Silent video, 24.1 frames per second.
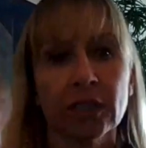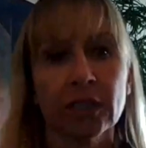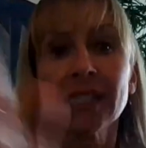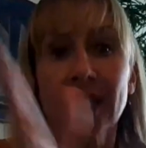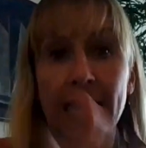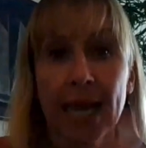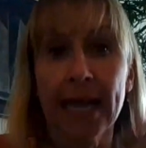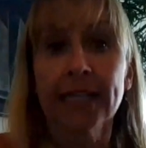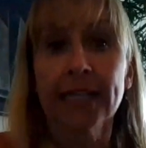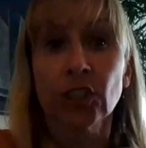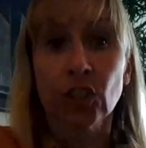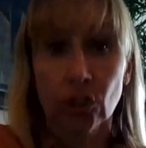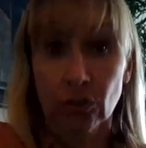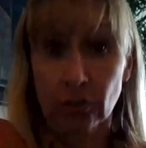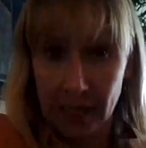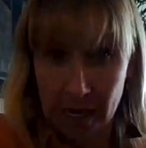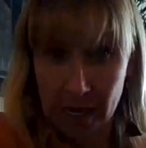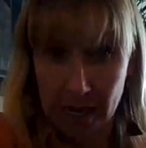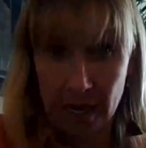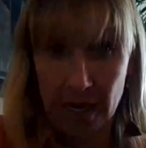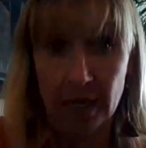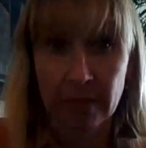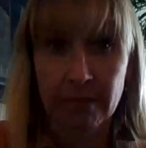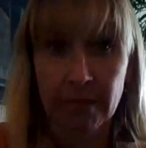scheduled
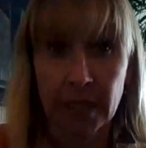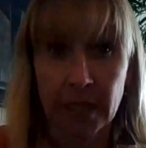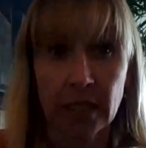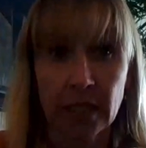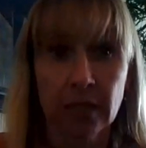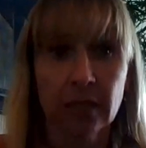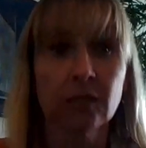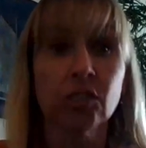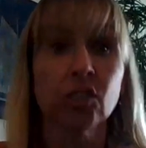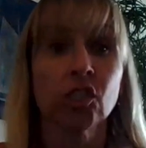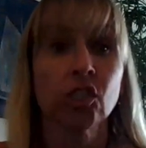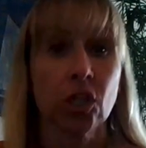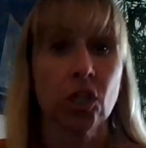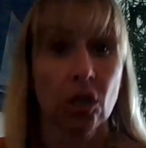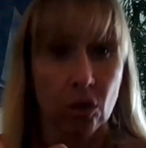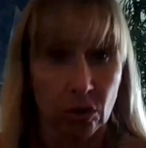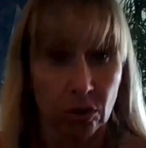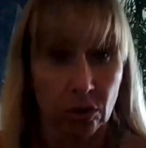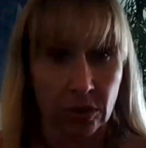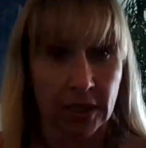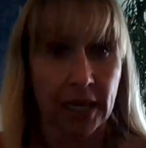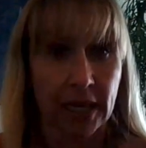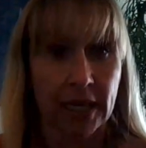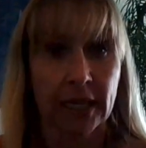timing,
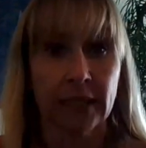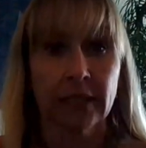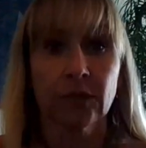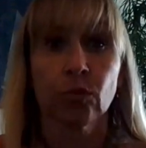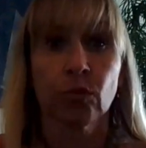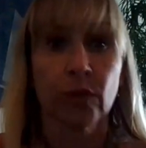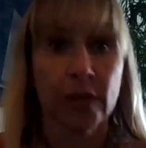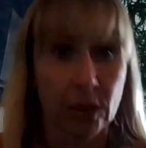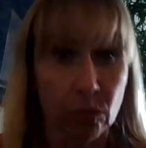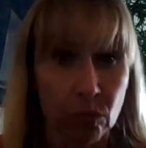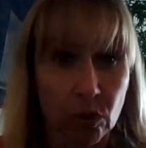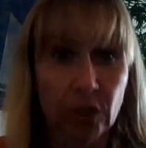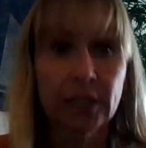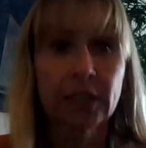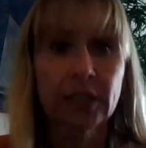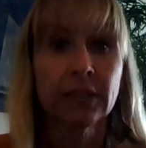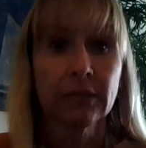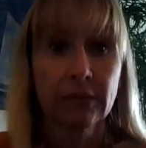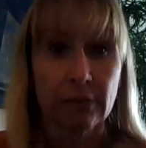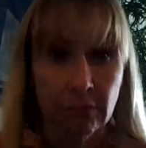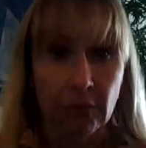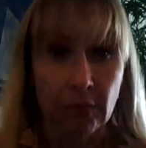so that we would